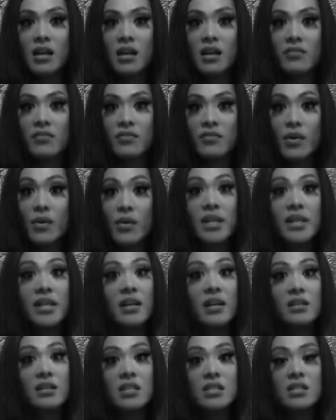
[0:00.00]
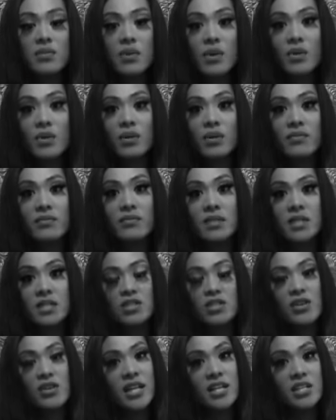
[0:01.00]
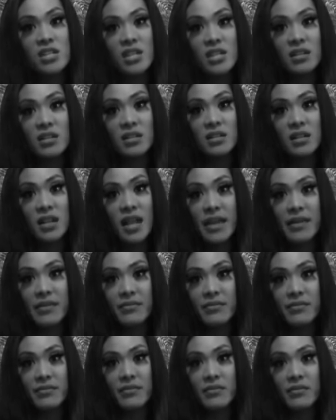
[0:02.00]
of going down this road of this transgender life